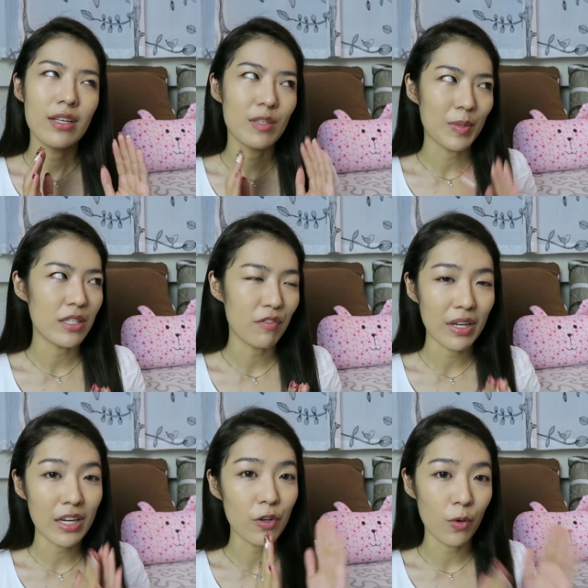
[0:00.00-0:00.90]

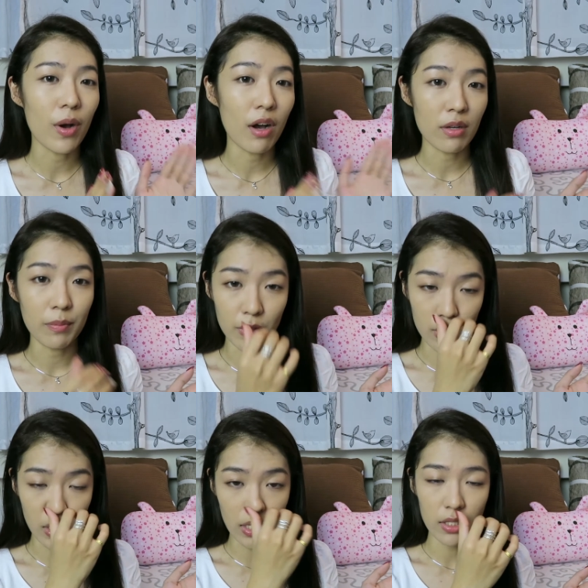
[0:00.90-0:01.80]
specifically go out and
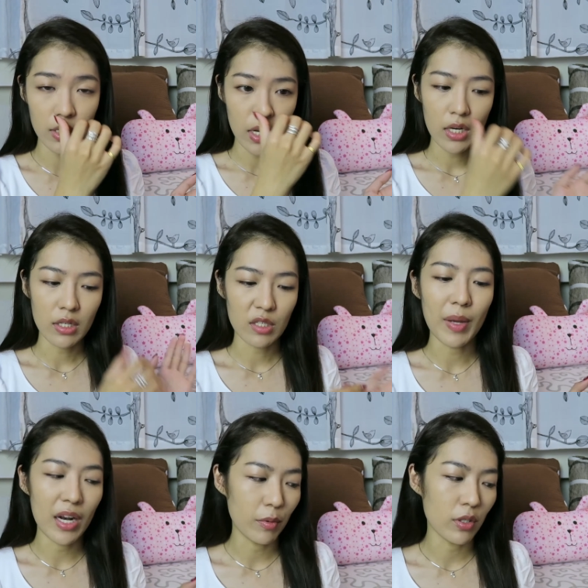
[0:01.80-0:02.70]
purchase this
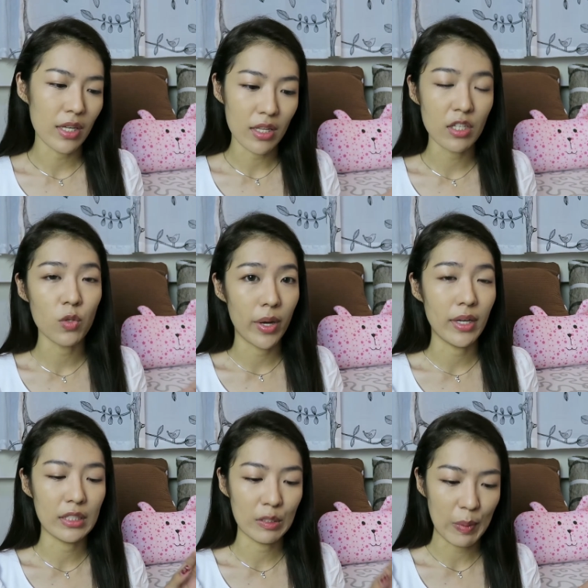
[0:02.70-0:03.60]
palette, because I think it's quite
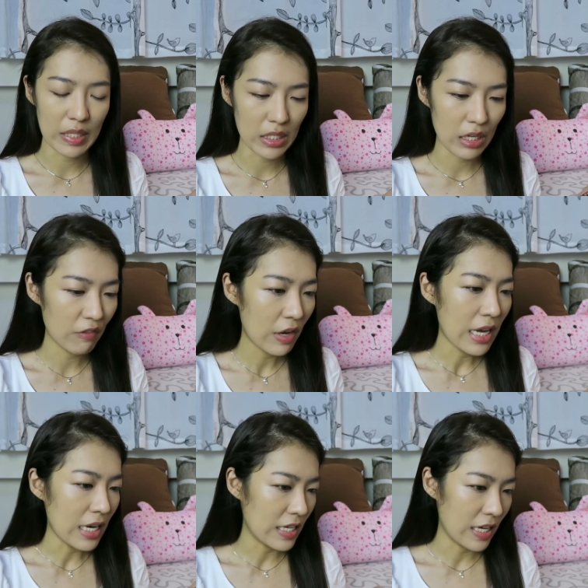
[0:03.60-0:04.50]
expensive.
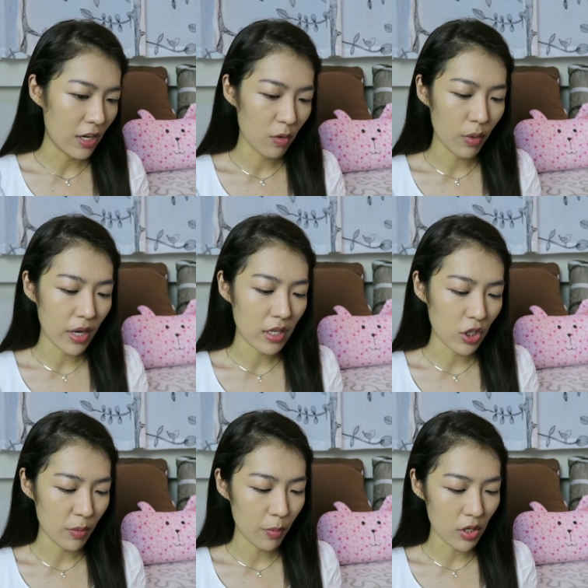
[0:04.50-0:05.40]
The other one, a
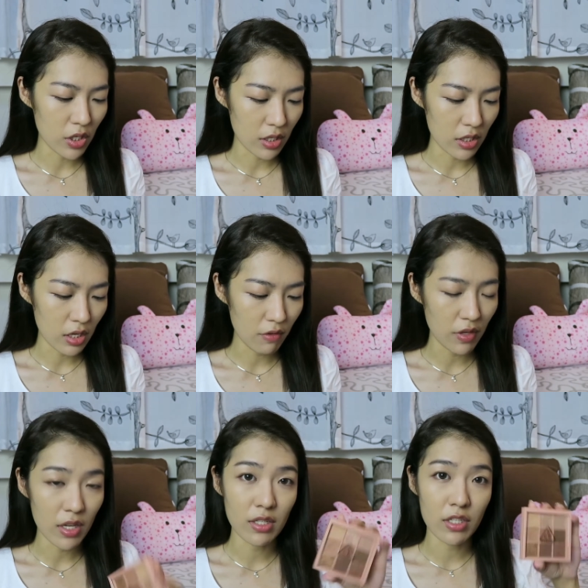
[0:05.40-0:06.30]
cheaper alternative,
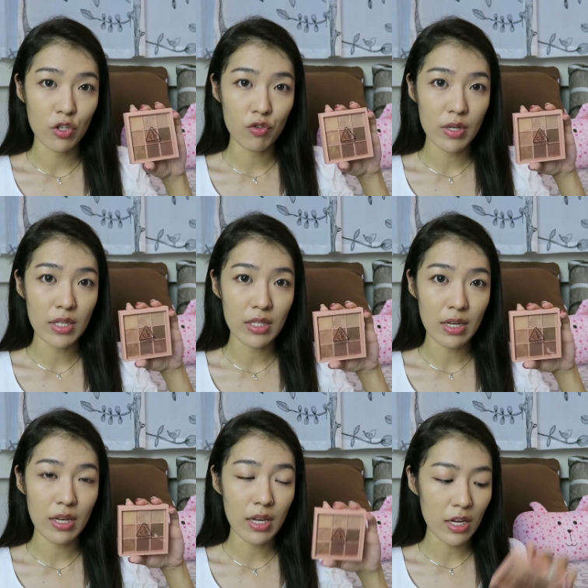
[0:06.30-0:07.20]
is the
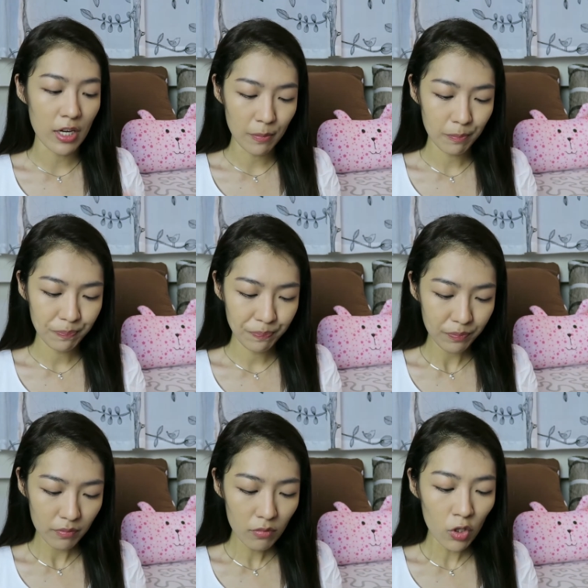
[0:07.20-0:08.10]
3CE
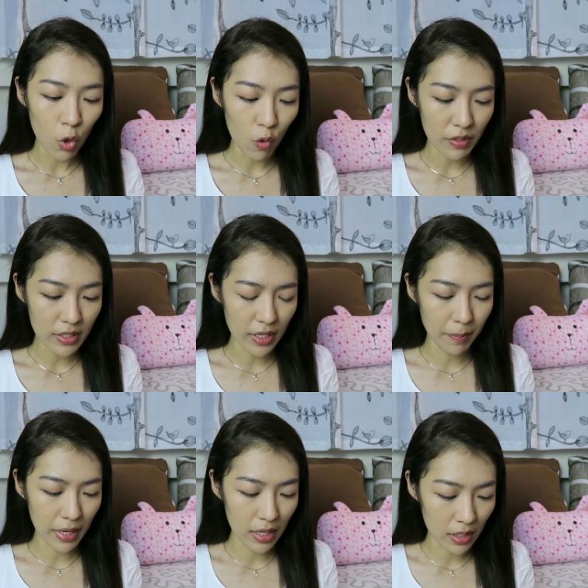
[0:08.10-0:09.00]
Overtake
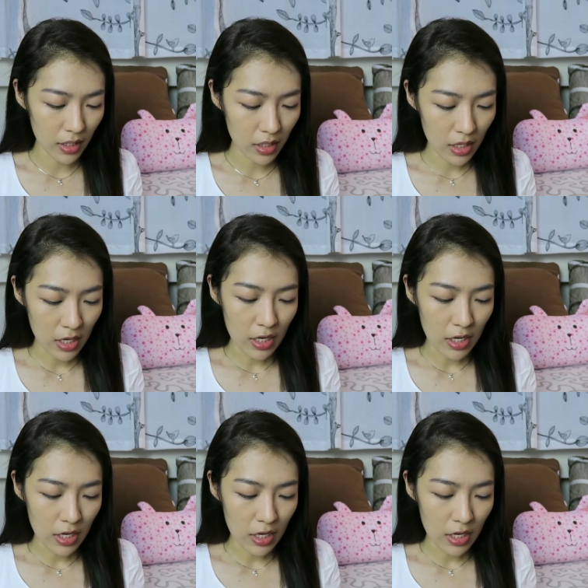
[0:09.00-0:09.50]
palette.